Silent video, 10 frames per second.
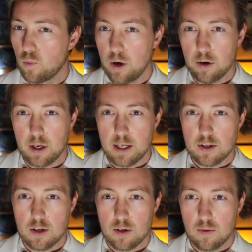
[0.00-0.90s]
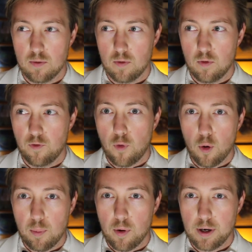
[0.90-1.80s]
Winner gets
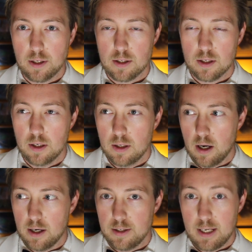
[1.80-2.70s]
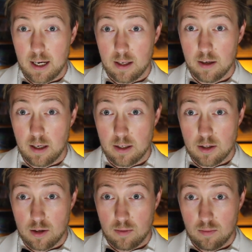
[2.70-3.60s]
4 points, second
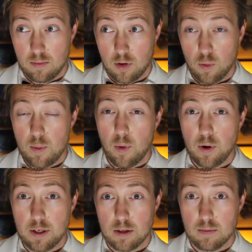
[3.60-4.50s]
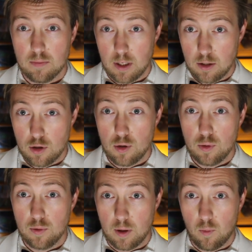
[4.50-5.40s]
gets 3 points, then
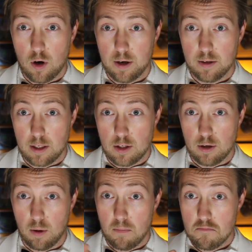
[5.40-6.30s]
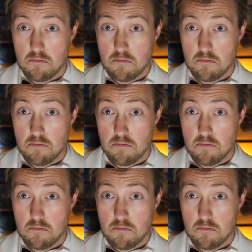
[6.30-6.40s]
2, then 1, then 0.